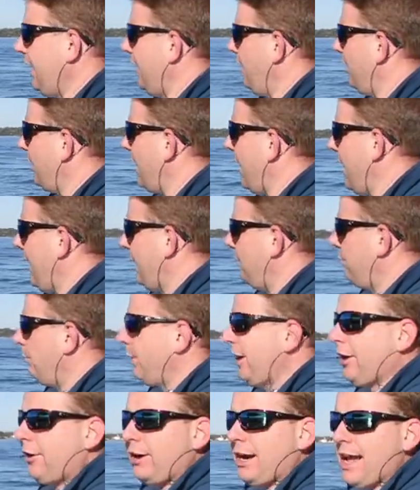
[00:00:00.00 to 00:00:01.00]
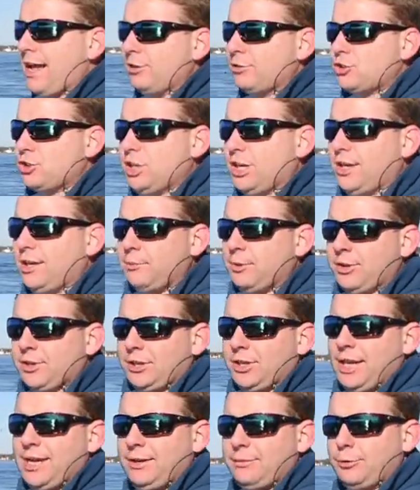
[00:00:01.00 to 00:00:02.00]
here, and we are out jigging with
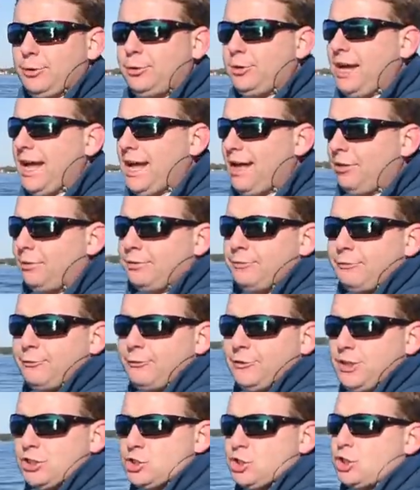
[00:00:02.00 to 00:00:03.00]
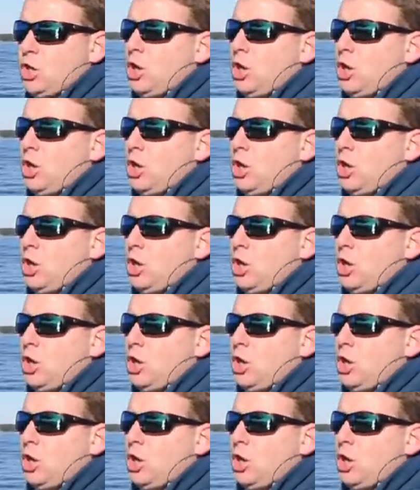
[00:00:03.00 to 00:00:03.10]
Lenny Rudow and Fish